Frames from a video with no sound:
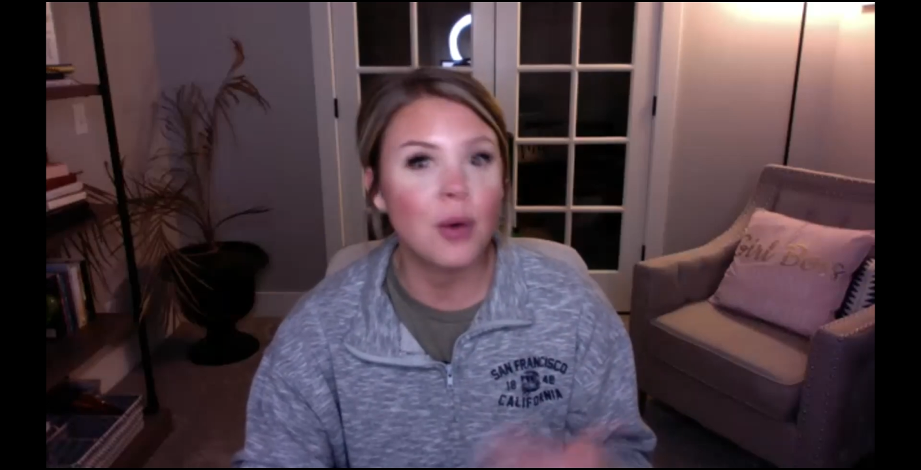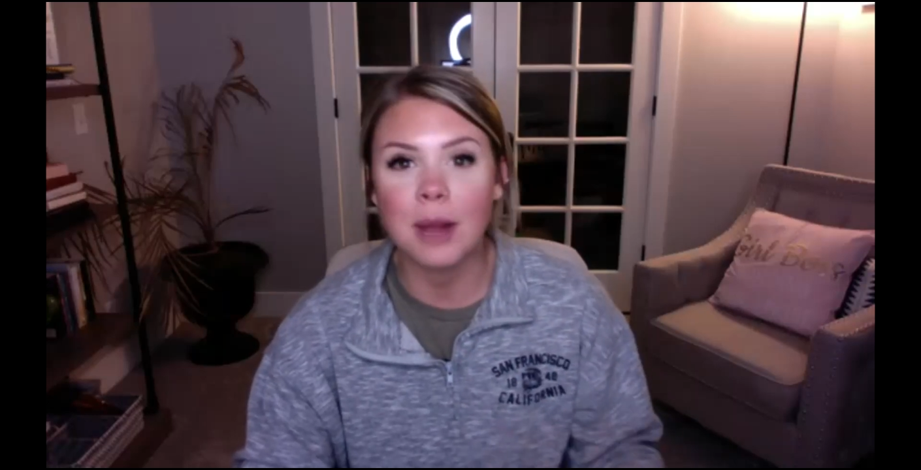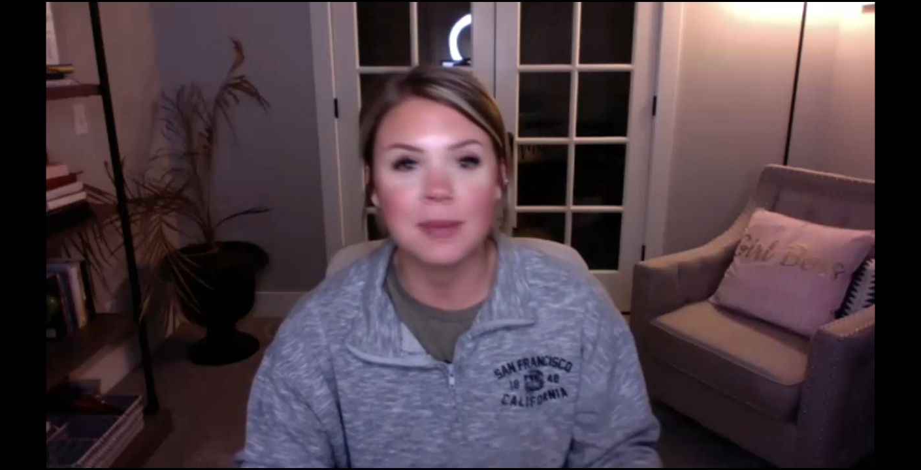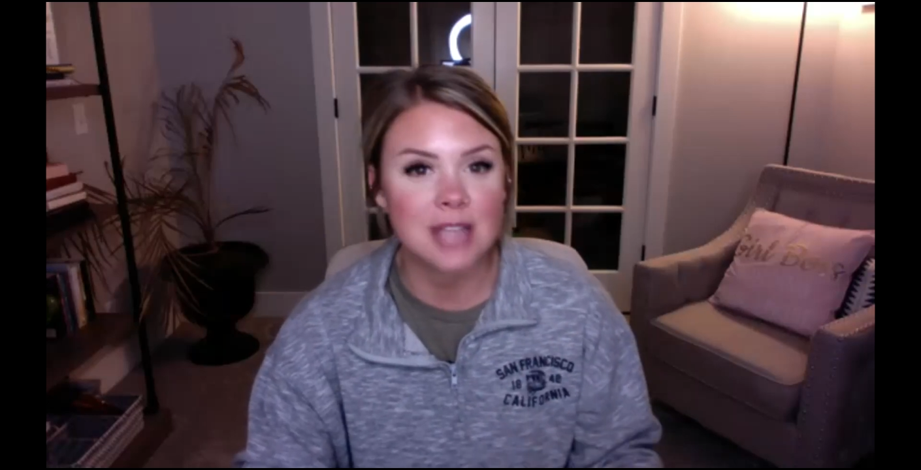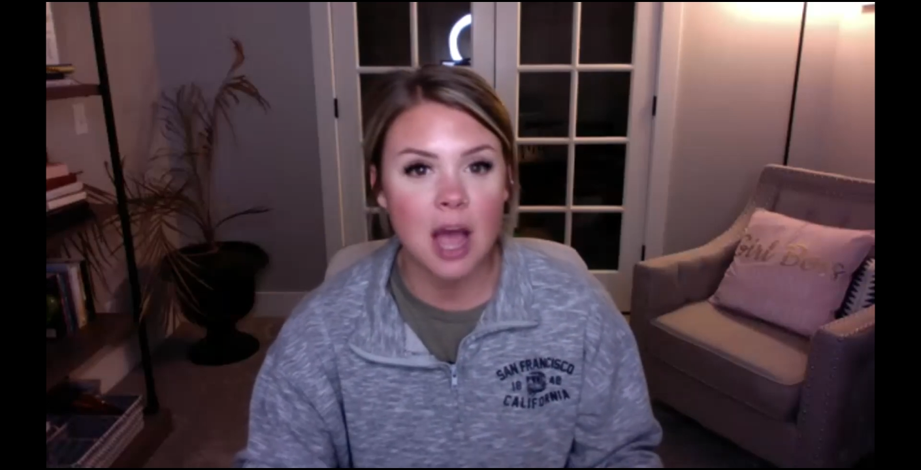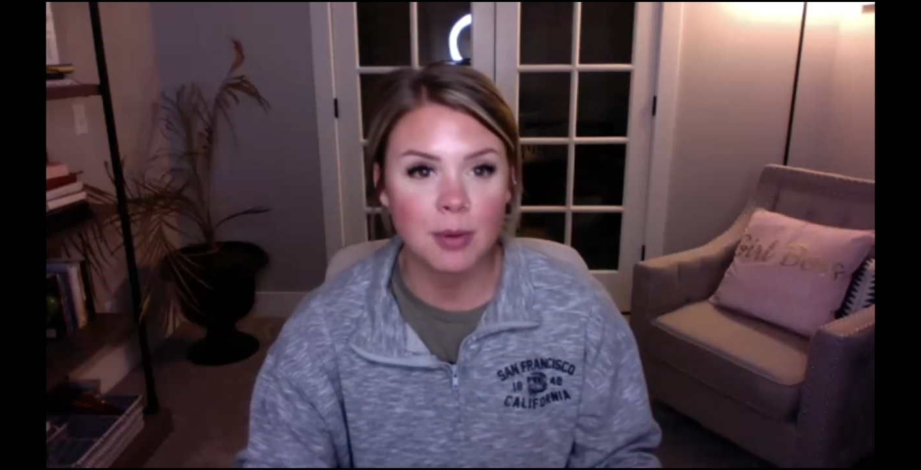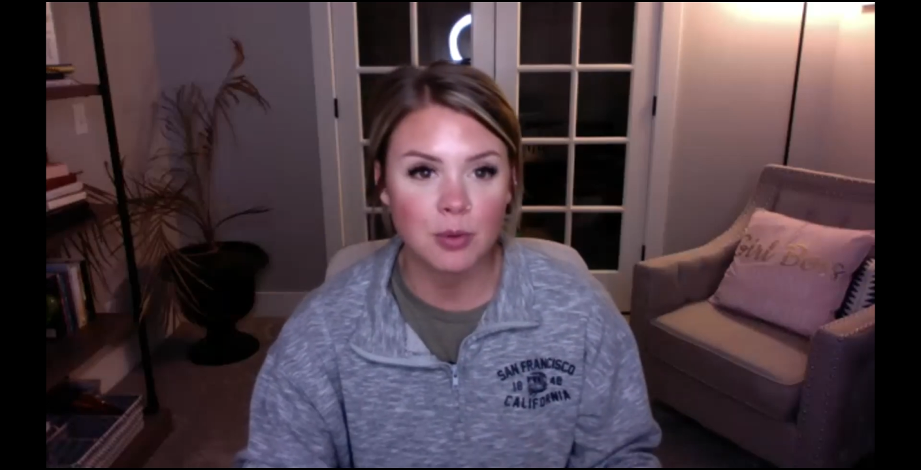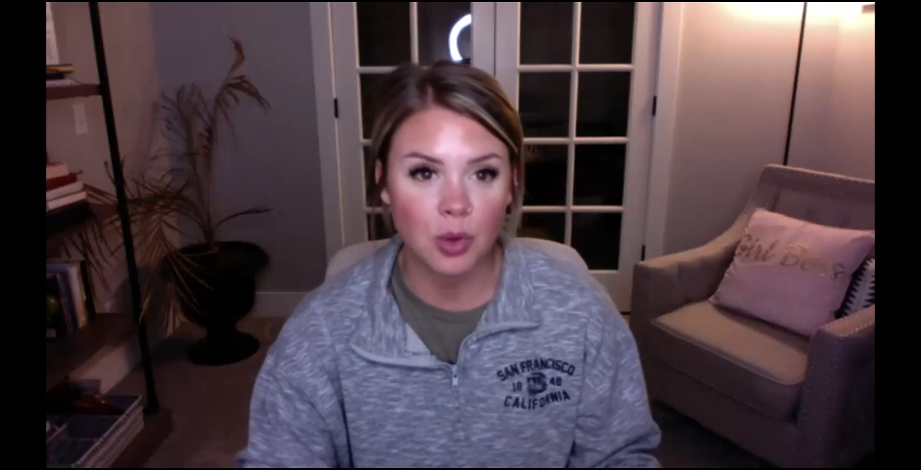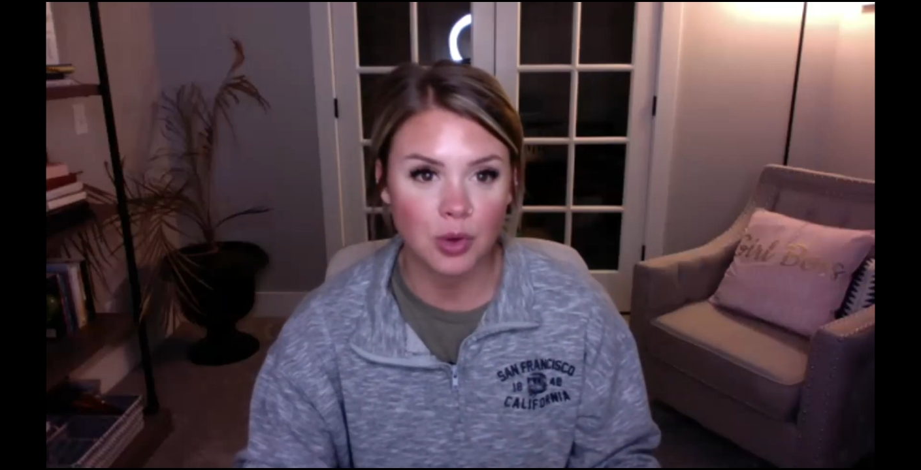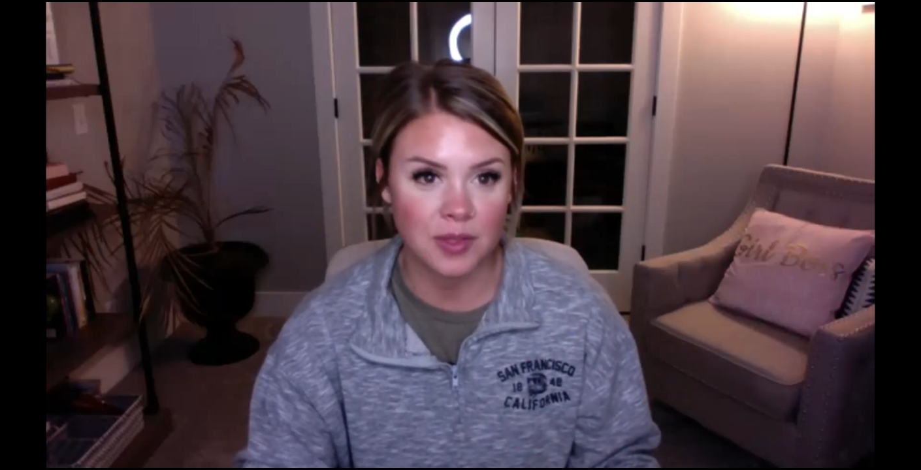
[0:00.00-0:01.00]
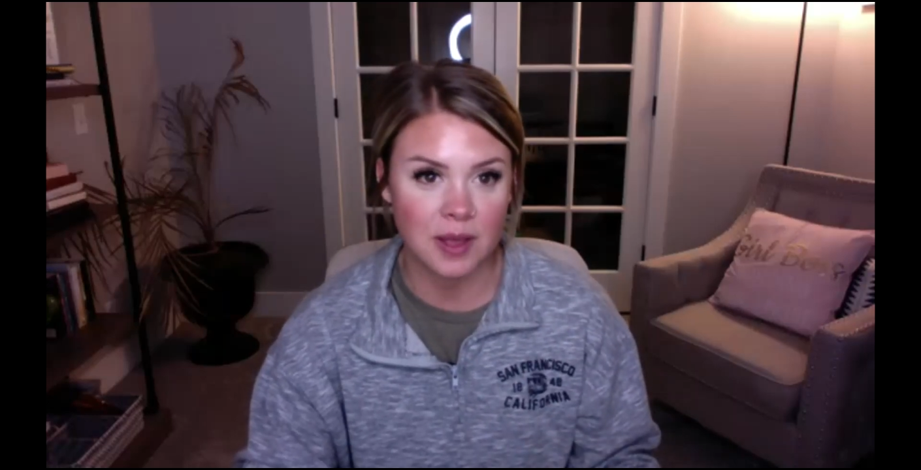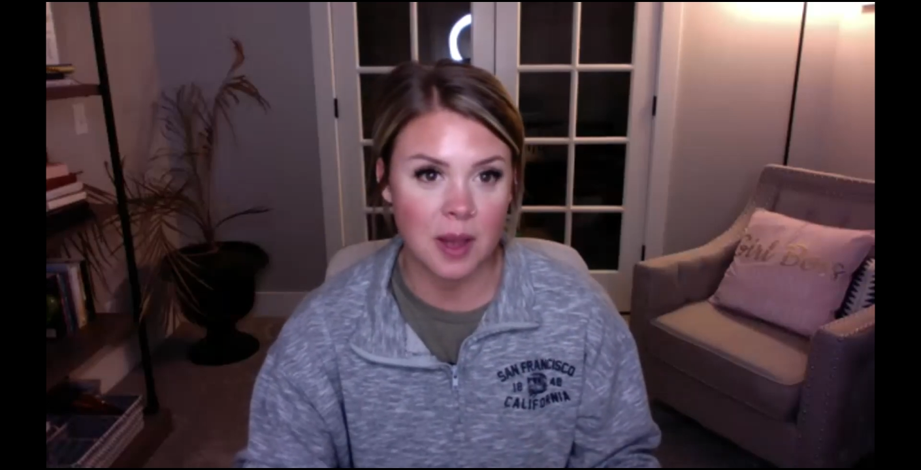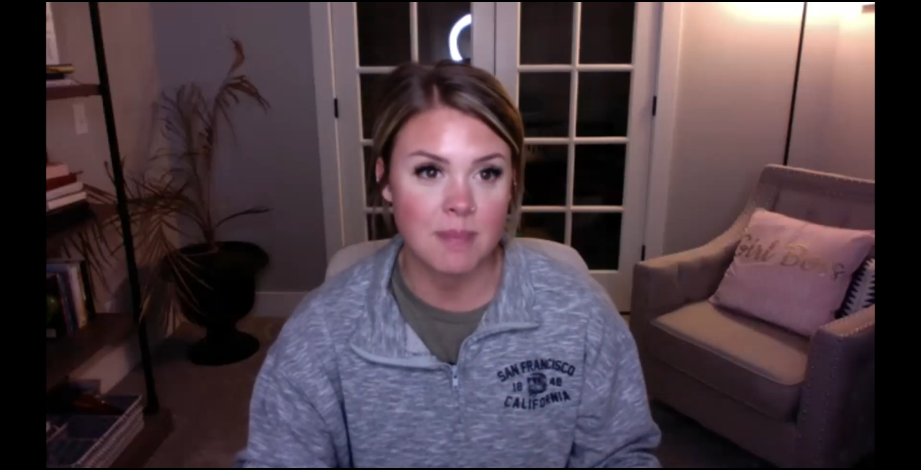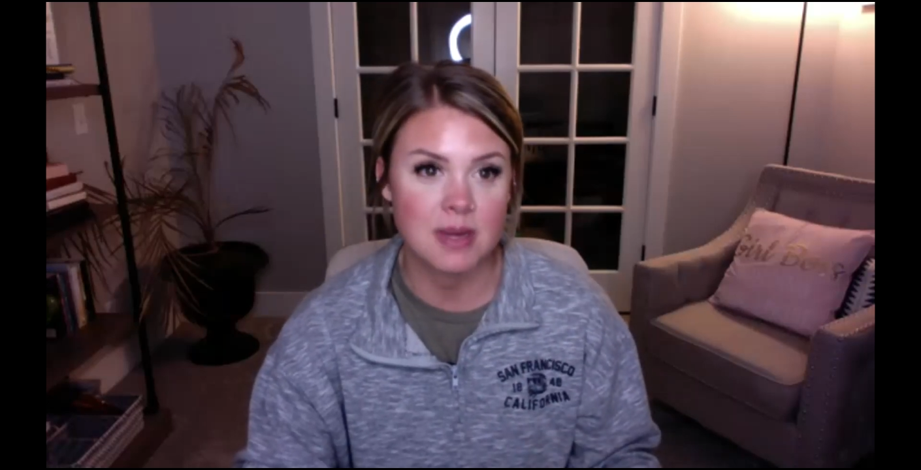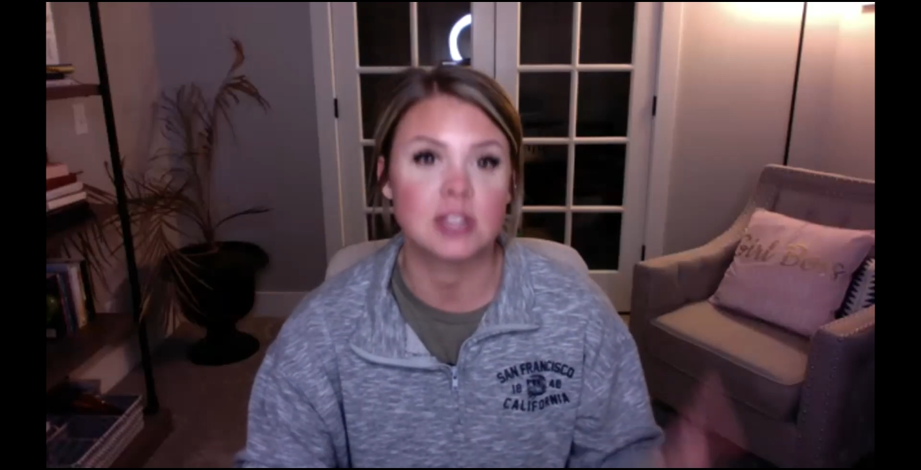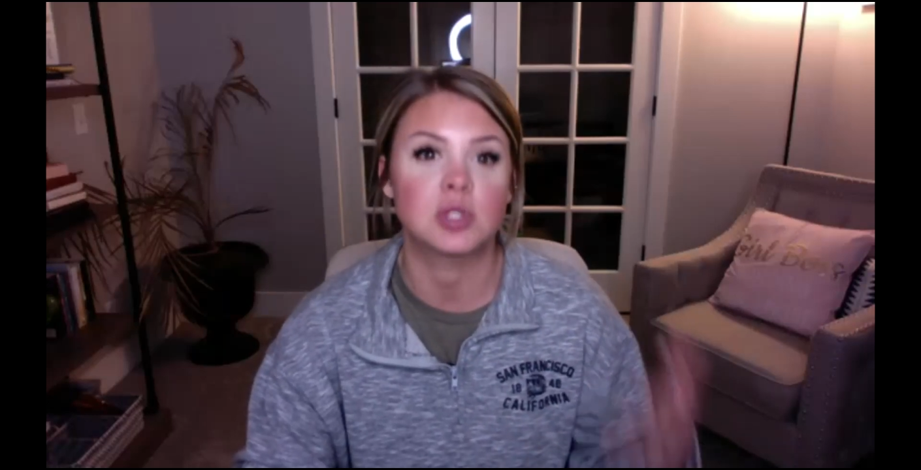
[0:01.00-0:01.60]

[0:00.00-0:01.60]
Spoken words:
and I'm a top enroller in the company.